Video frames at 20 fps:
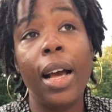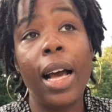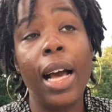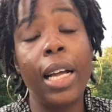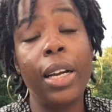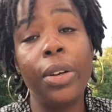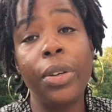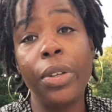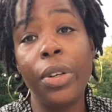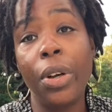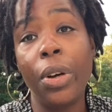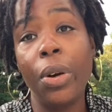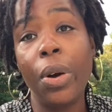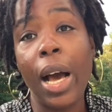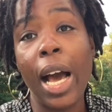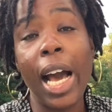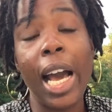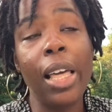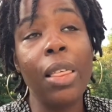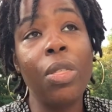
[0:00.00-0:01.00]
I don't know.
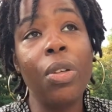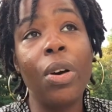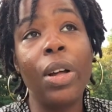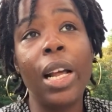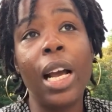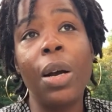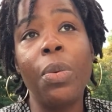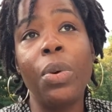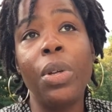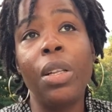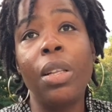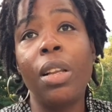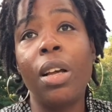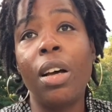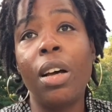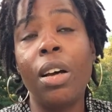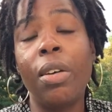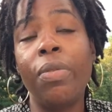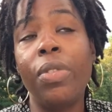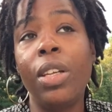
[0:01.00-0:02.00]
I thought I would
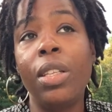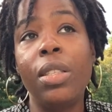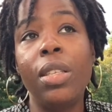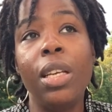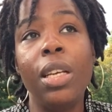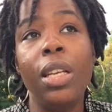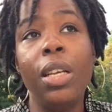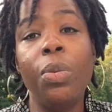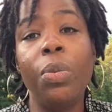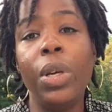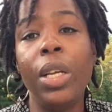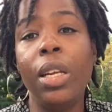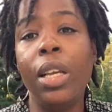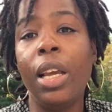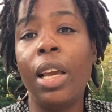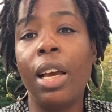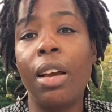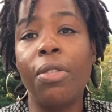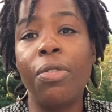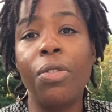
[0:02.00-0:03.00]
love the teeny
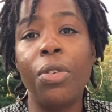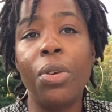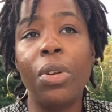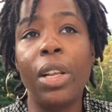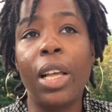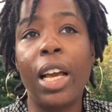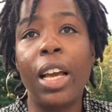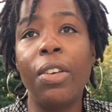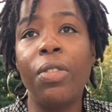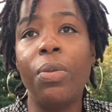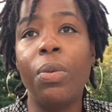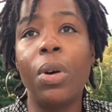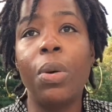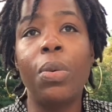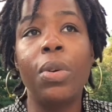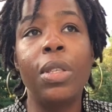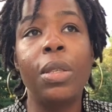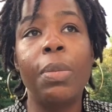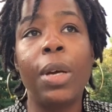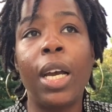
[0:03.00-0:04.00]
weeny afro life.
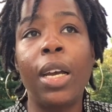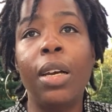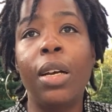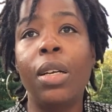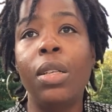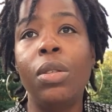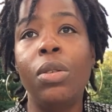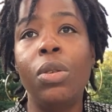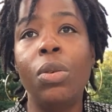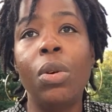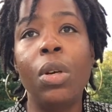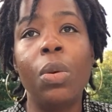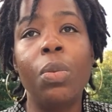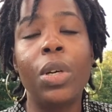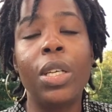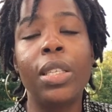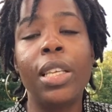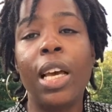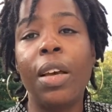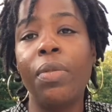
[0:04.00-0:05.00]
What was my undoing
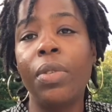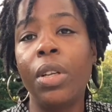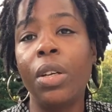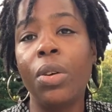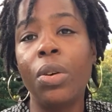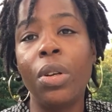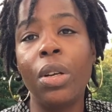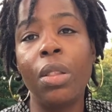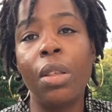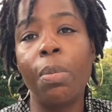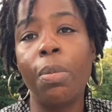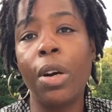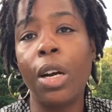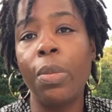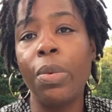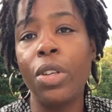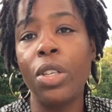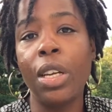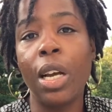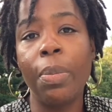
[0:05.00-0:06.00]
was having to go to the
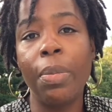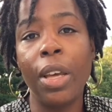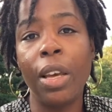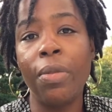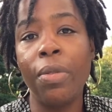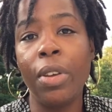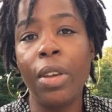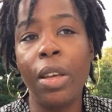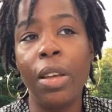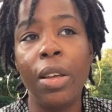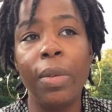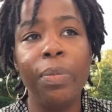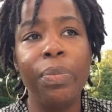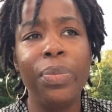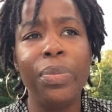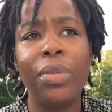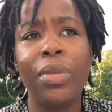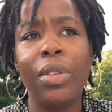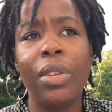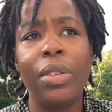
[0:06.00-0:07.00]
barbershop every
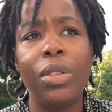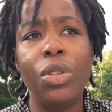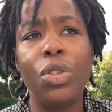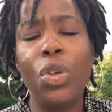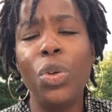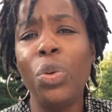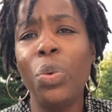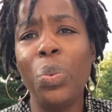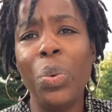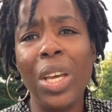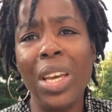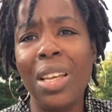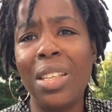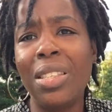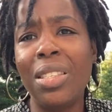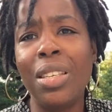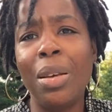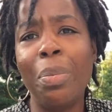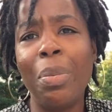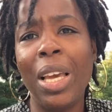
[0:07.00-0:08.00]
2
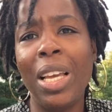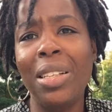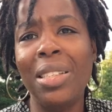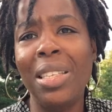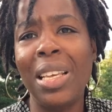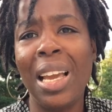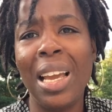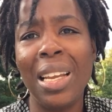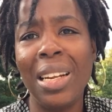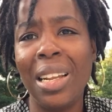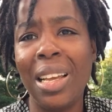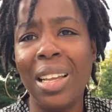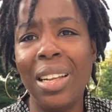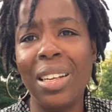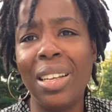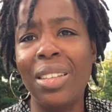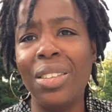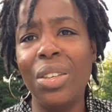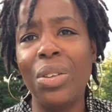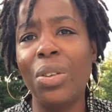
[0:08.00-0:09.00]
weeks to maintain
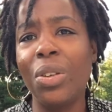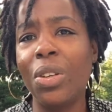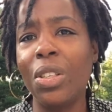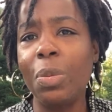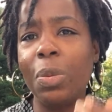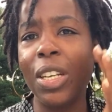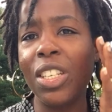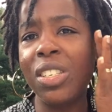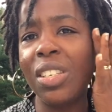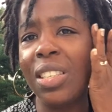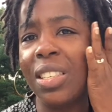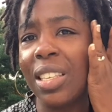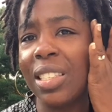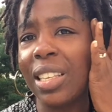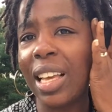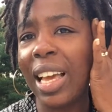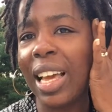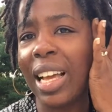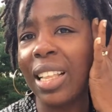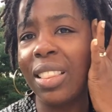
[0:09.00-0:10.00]
it, you know, especially
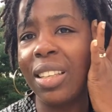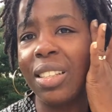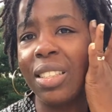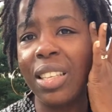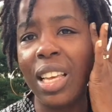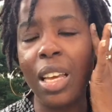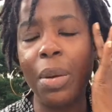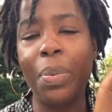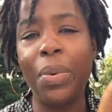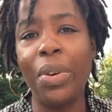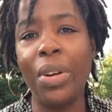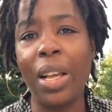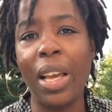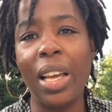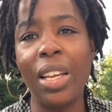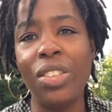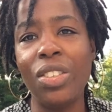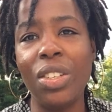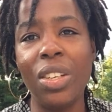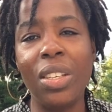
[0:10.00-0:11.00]
since I had the tapered
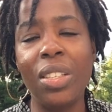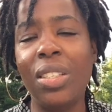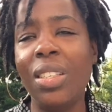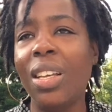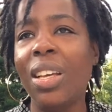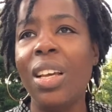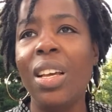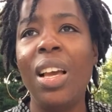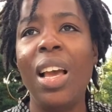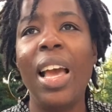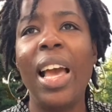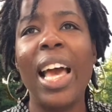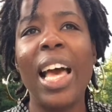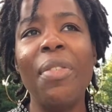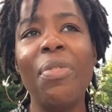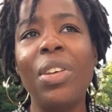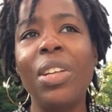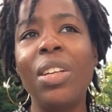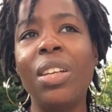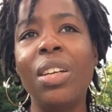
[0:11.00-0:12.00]
edges.
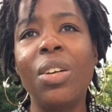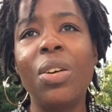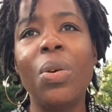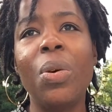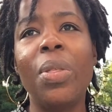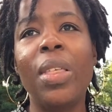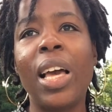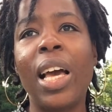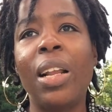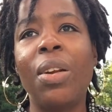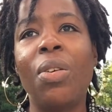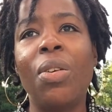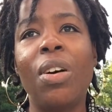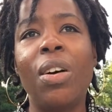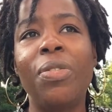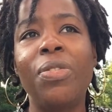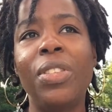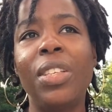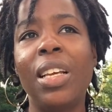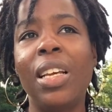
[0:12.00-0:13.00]
Having to go that
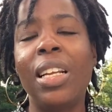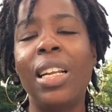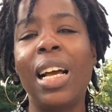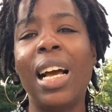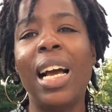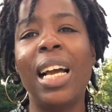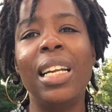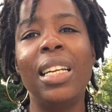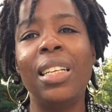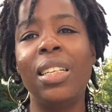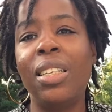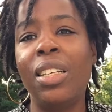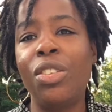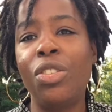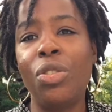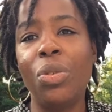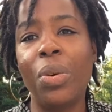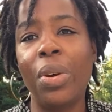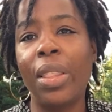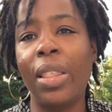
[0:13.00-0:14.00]
often, I didn't
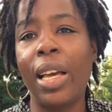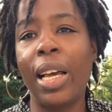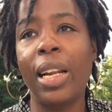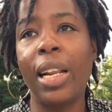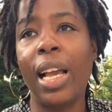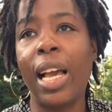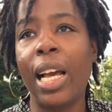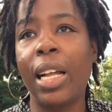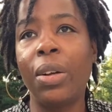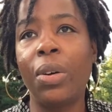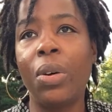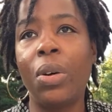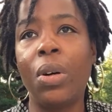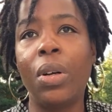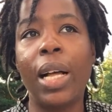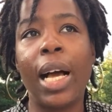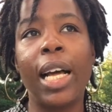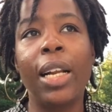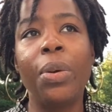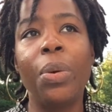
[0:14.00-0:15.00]
enjoy that at
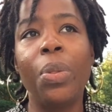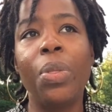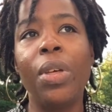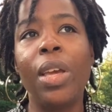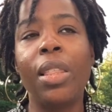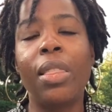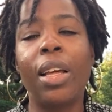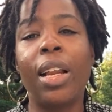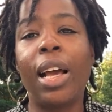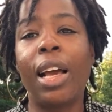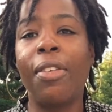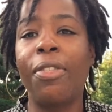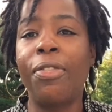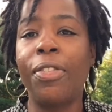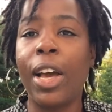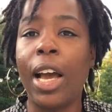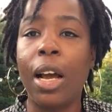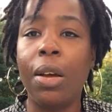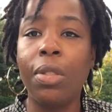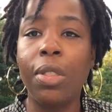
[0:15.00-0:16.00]
all. I don't think that I
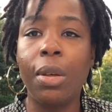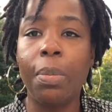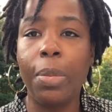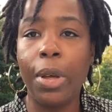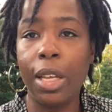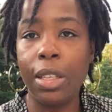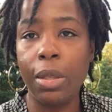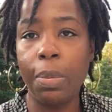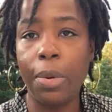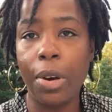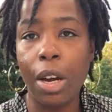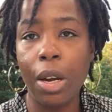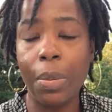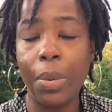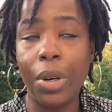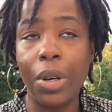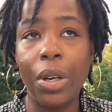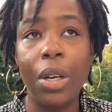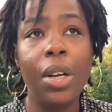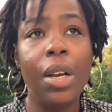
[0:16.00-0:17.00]
found the best
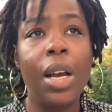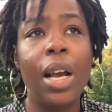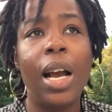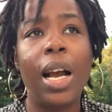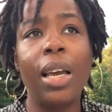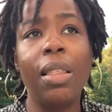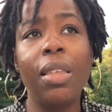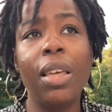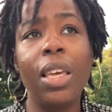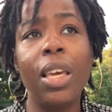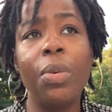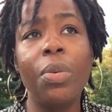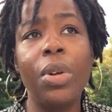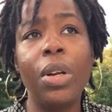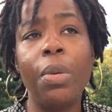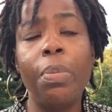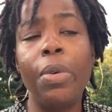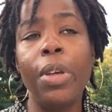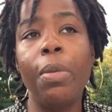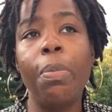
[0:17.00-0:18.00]
barber. I think it
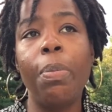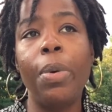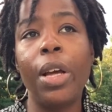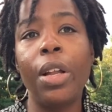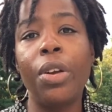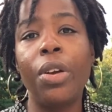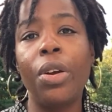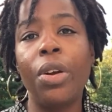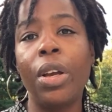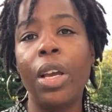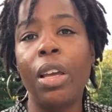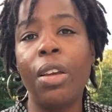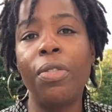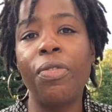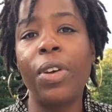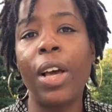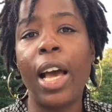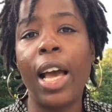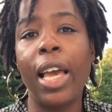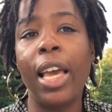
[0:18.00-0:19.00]
would have been better
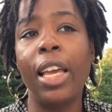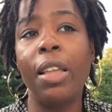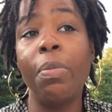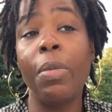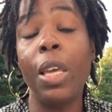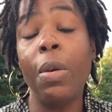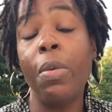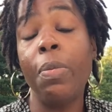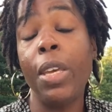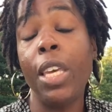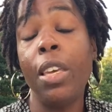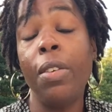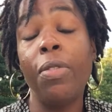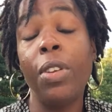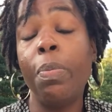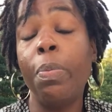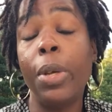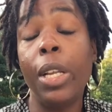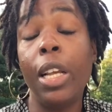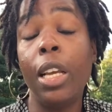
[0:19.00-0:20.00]
if I had maybe
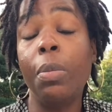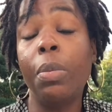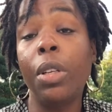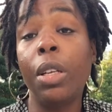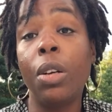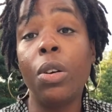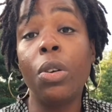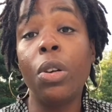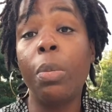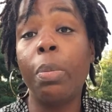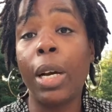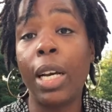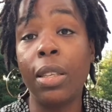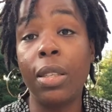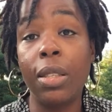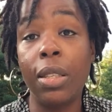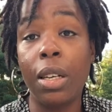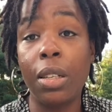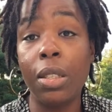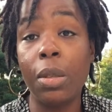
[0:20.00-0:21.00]
even been able to go to my
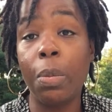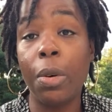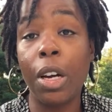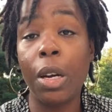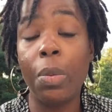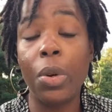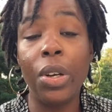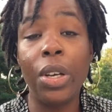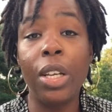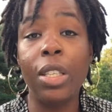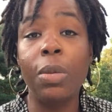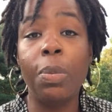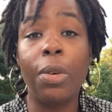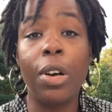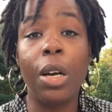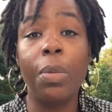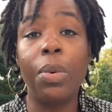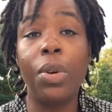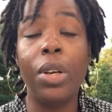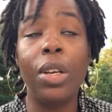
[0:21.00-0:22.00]
son's barber. His
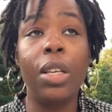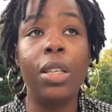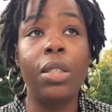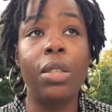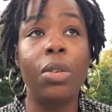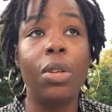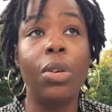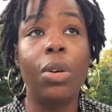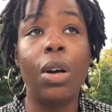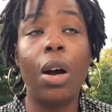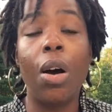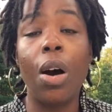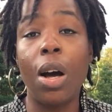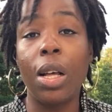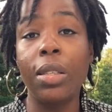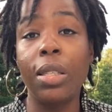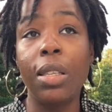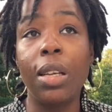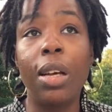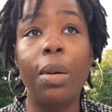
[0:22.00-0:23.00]
barber is
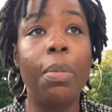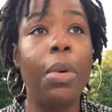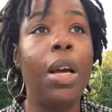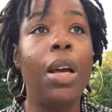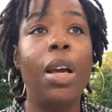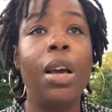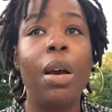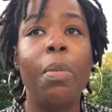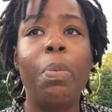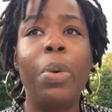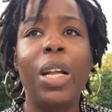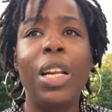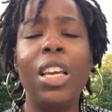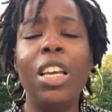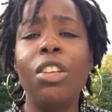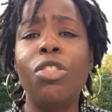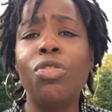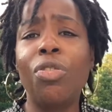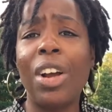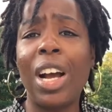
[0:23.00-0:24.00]
awesome, but
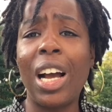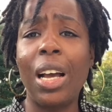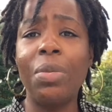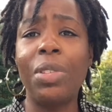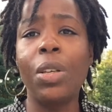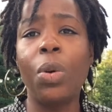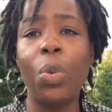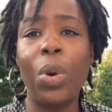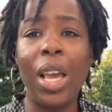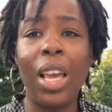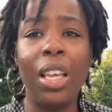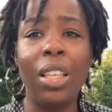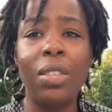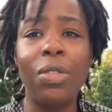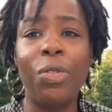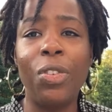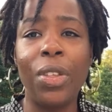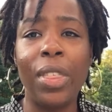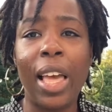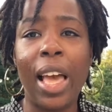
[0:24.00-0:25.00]
he drives a
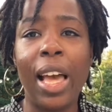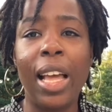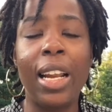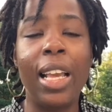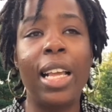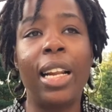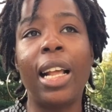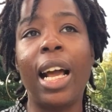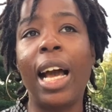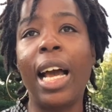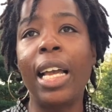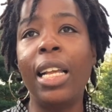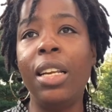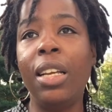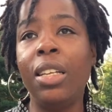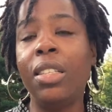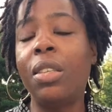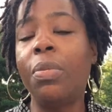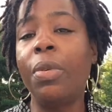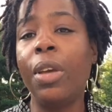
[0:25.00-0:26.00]
ways for that, and I
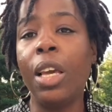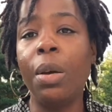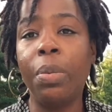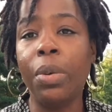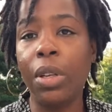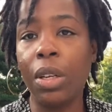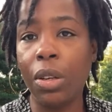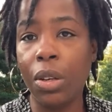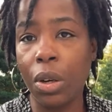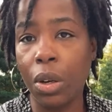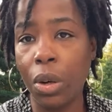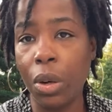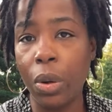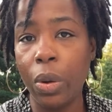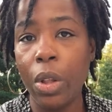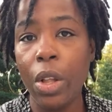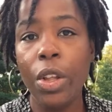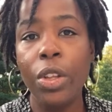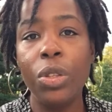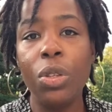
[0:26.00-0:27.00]
need to be able to
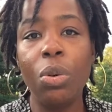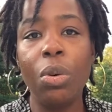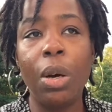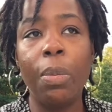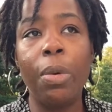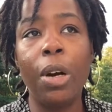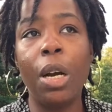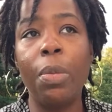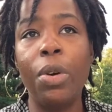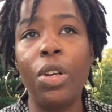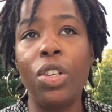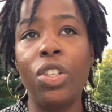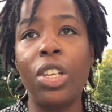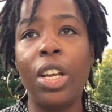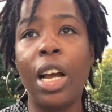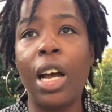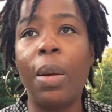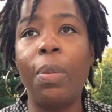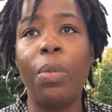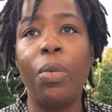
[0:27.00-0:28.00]
go to a barber
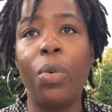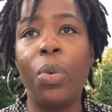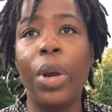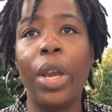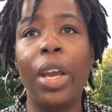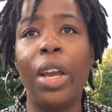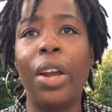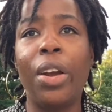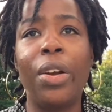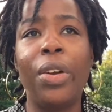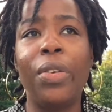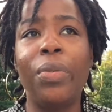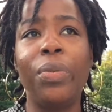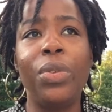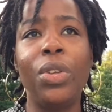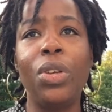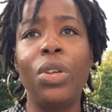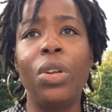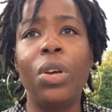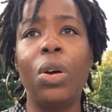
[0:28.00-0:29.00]
shop where,
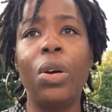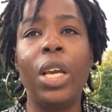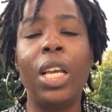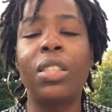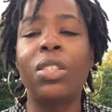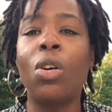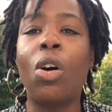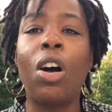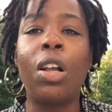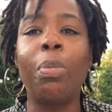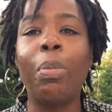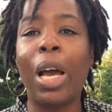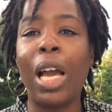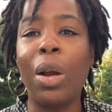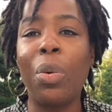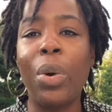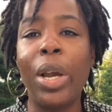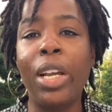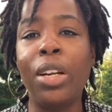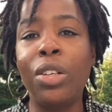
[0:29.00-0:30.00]
you know, it's on
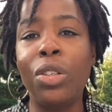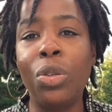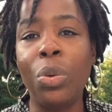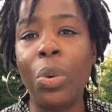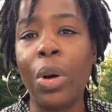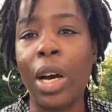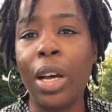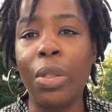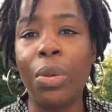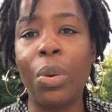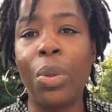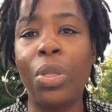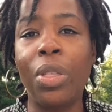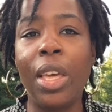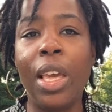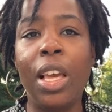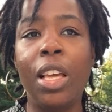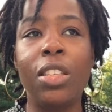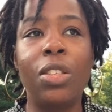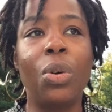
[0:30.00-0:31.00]
my way to do other
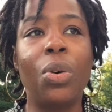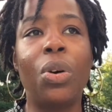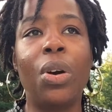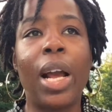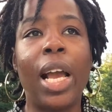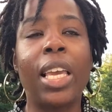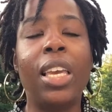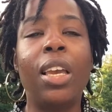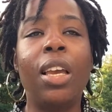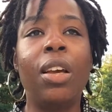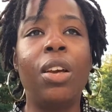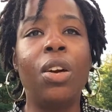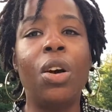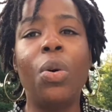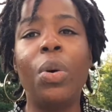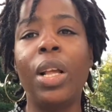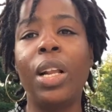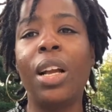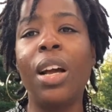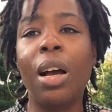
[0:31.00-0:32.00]
things, or I can
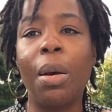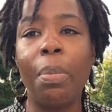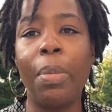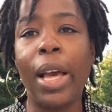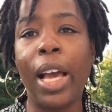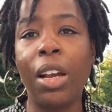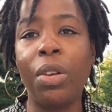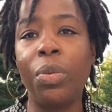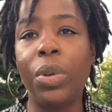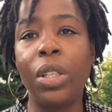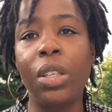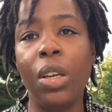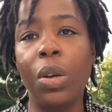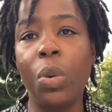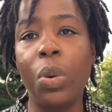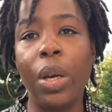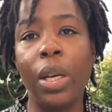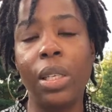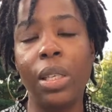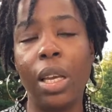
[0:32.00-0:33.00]
go and come back really
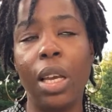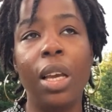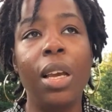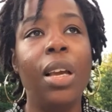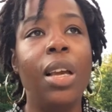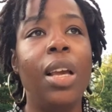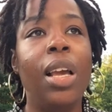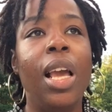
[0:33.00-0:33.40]
quickly.